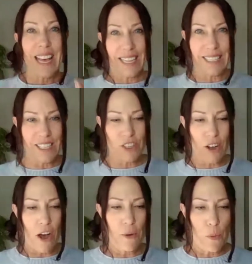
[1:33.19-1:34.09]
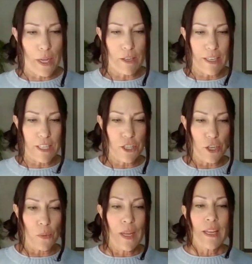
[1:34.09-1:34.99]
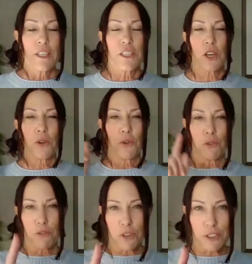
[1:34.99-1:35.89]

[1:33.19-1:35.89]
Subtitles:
clear on what you need to do. So